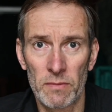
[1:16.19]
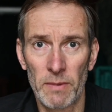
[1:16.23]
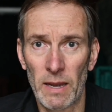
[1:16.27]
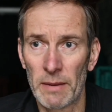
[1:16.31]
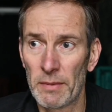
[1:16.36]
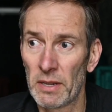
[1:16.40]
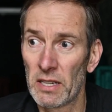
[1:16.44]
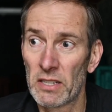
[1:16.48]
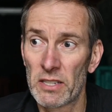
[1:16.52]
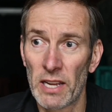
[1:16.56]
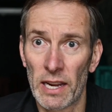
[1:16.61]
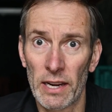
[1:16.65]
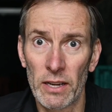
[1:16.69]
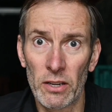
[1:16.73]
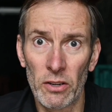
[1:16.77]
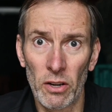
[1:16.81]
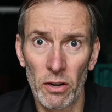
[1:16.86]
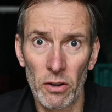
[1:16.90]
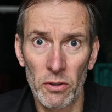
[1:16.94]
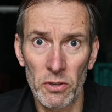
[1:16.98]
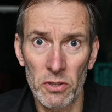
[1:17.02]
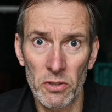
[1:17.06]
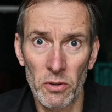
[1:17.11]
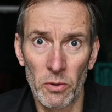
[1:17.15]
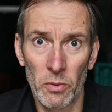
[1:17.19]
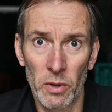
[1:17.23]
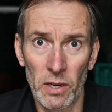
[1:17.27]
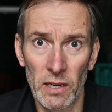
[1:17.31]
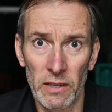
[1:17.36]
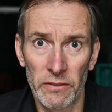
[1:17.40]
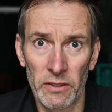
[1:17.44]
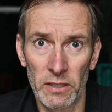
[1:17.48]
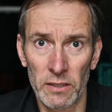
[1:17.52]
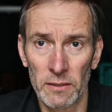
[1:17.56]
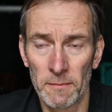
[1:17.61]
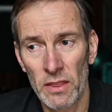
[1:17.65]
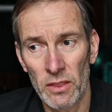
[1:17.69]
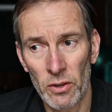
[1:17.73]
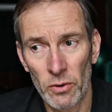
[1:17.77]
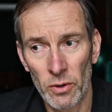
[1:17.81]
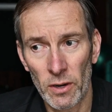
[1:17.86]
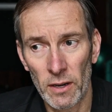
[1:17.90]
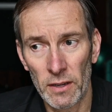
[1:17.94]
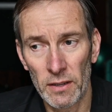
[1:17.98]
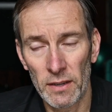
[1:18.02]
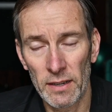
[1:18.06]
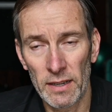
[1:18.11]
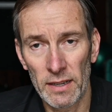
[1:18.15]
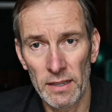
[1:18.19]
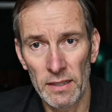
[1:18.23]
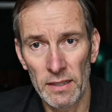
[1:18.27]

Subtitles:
maybe $10 or whatever, there are